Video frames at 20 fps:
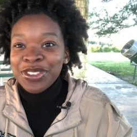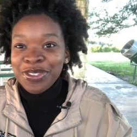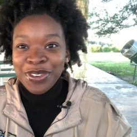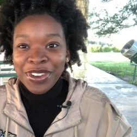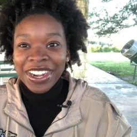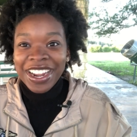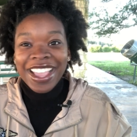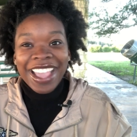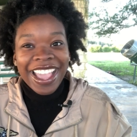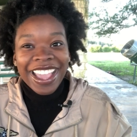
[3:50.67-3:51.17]
run
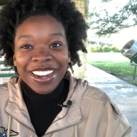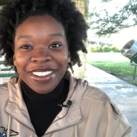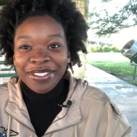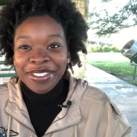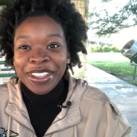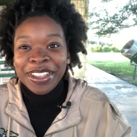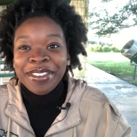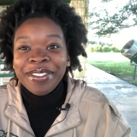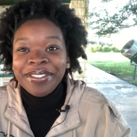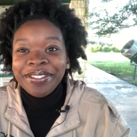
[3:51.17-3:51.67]
ahead of
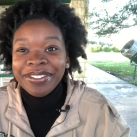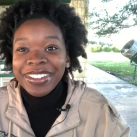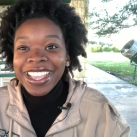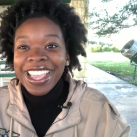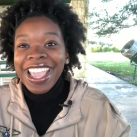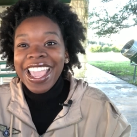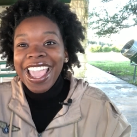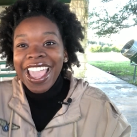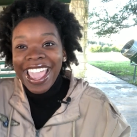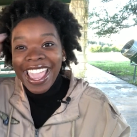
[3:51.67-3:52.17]
him.
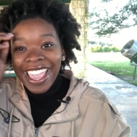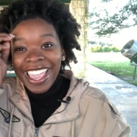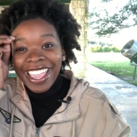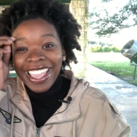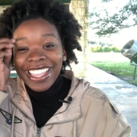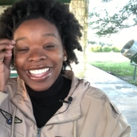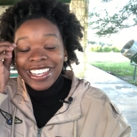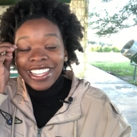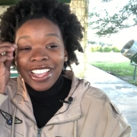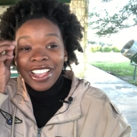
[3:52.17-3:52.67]

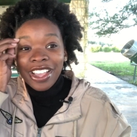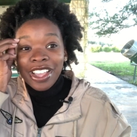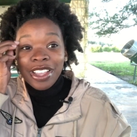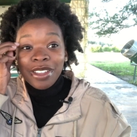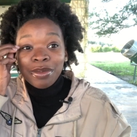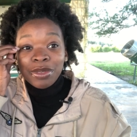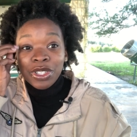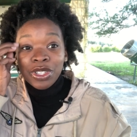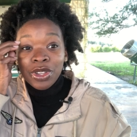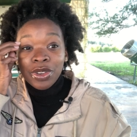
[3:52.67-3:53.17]
and,
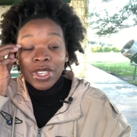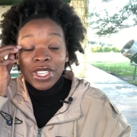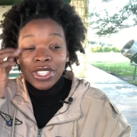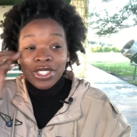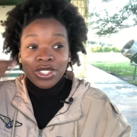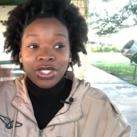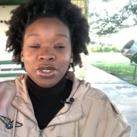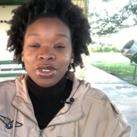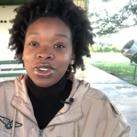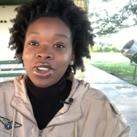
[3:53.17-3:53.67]
um, you know, he's
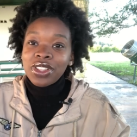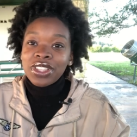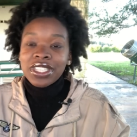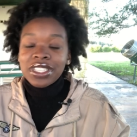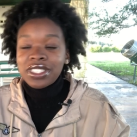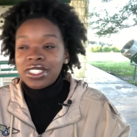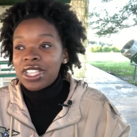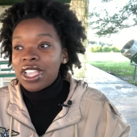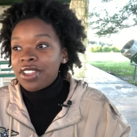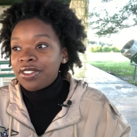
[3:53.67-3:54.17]
doing all this
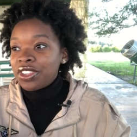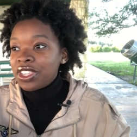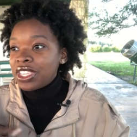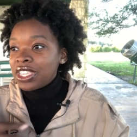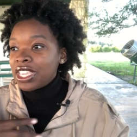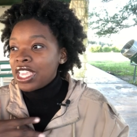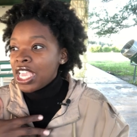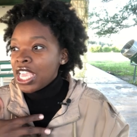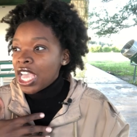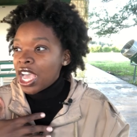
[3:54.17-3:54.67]
stuff. He
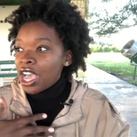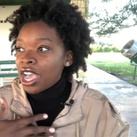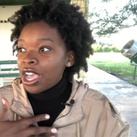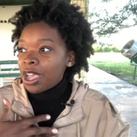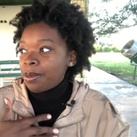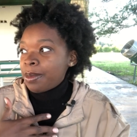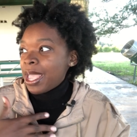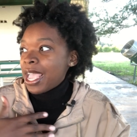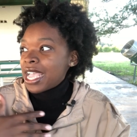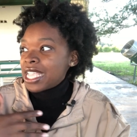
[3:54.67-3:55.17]

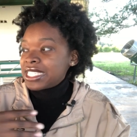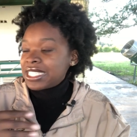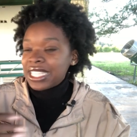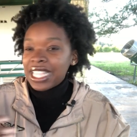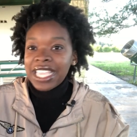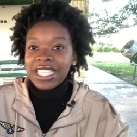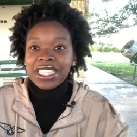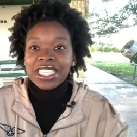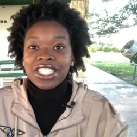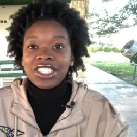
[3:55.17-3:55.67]
um, has
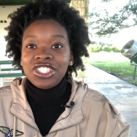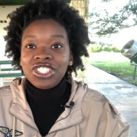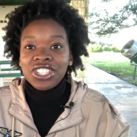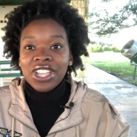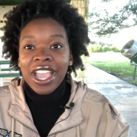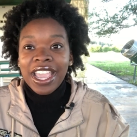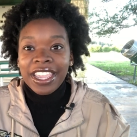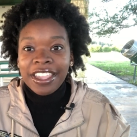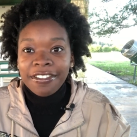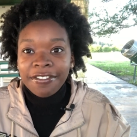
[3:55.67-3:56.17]
like this
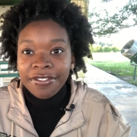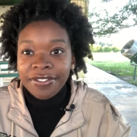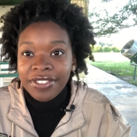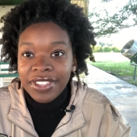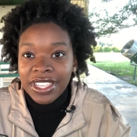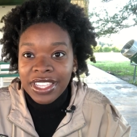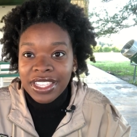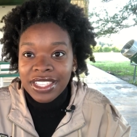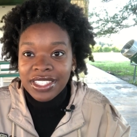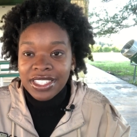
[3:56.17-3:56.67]
giant
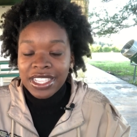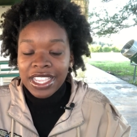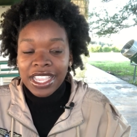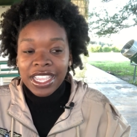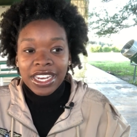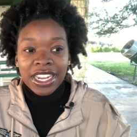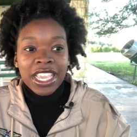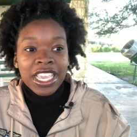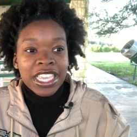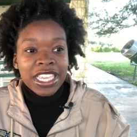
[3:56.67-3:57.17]
feast
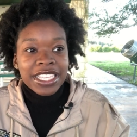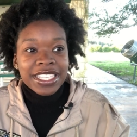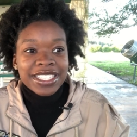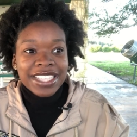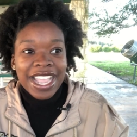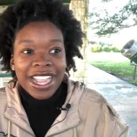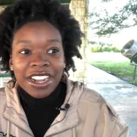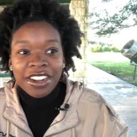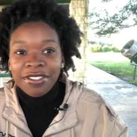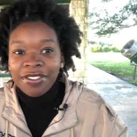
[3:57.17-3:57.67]
and he
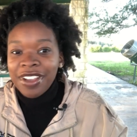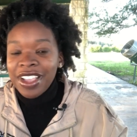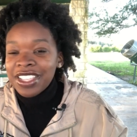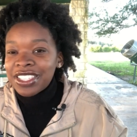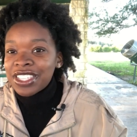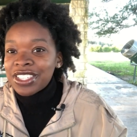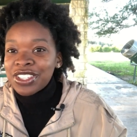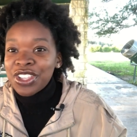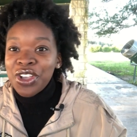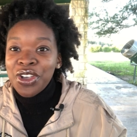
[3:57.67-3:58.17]

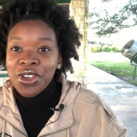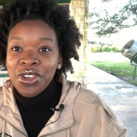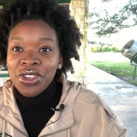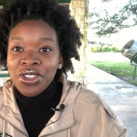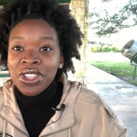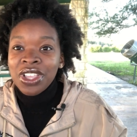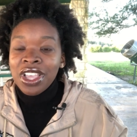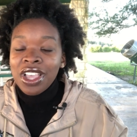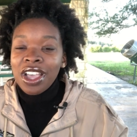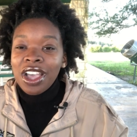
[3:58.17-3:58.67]
sacrifices all,
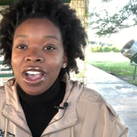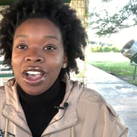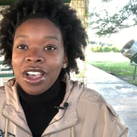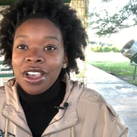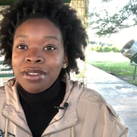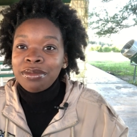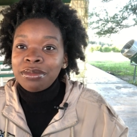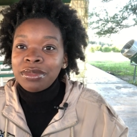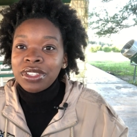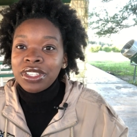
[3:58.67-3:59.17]

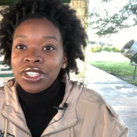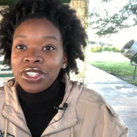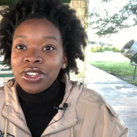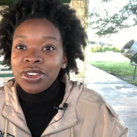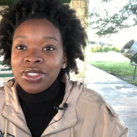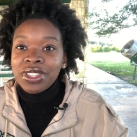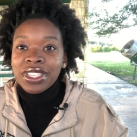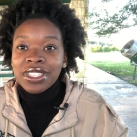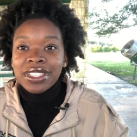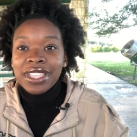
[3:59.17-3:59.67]
um, you know,
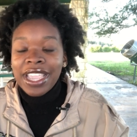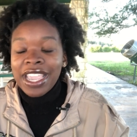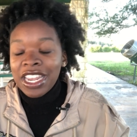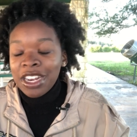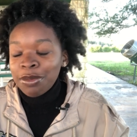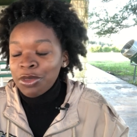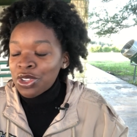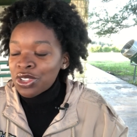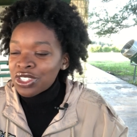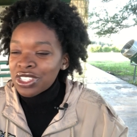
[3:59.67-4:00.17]
these
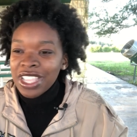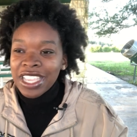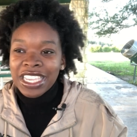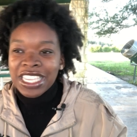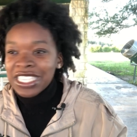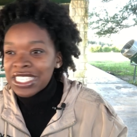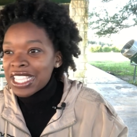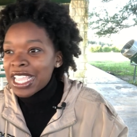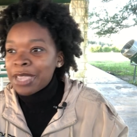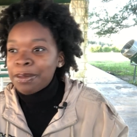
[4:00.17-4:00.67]
animals. Like
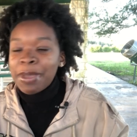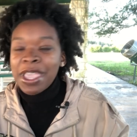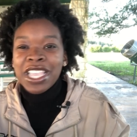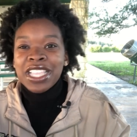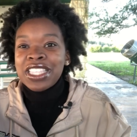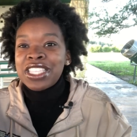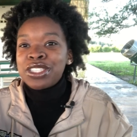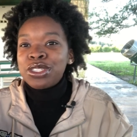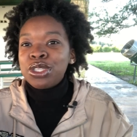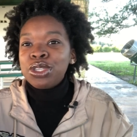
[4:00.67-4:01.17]
he's like making
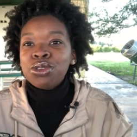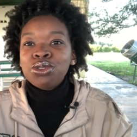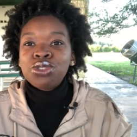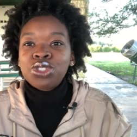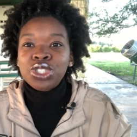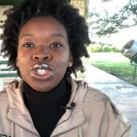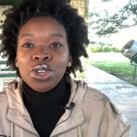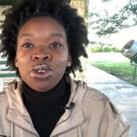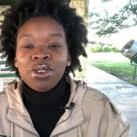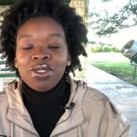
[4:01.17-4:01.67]
this huge
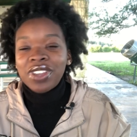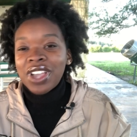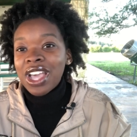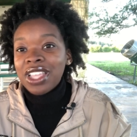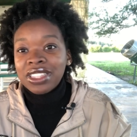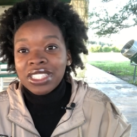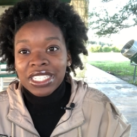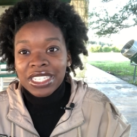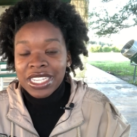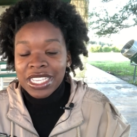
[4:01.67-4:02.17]
show of
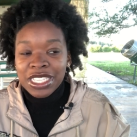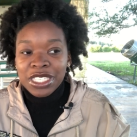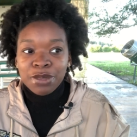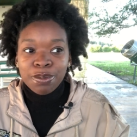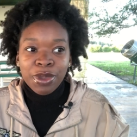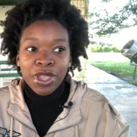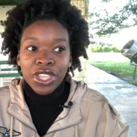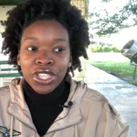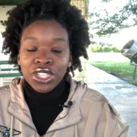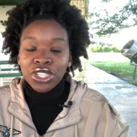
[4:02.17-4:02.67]
godliness,
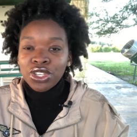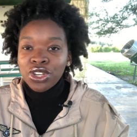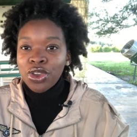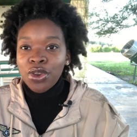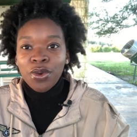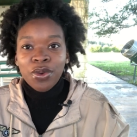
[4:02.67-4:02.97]
but, you know,